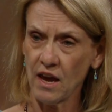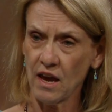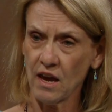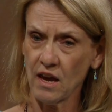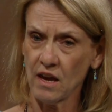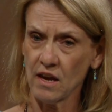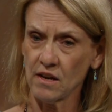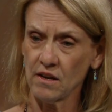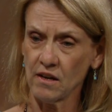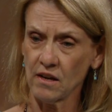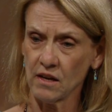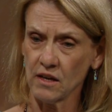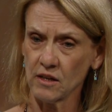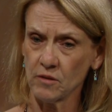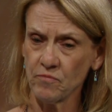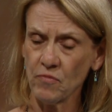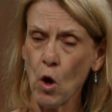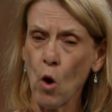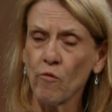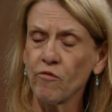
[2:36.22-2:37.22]
and
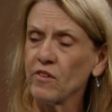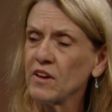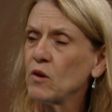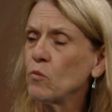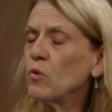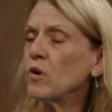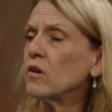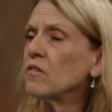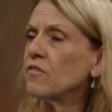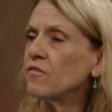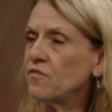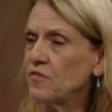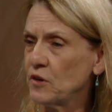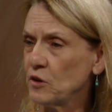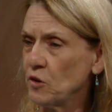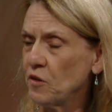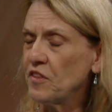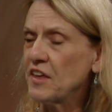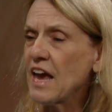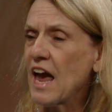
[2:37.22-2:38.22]
um, hopefully we'll
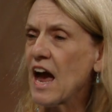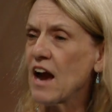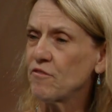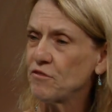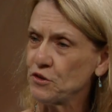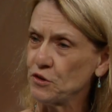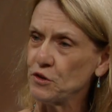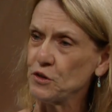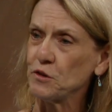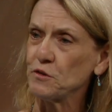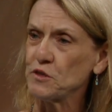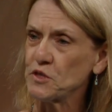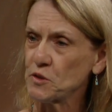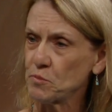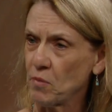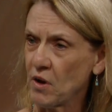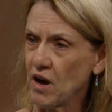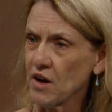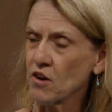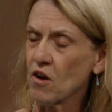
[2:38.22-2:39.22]
fill the afternoon
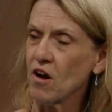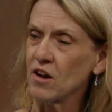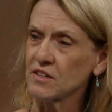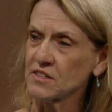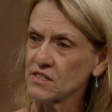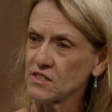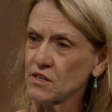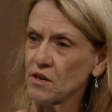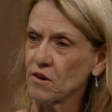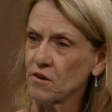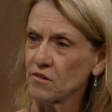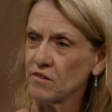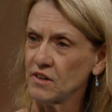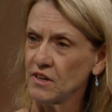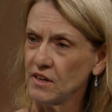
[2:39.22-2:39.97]
spot also. All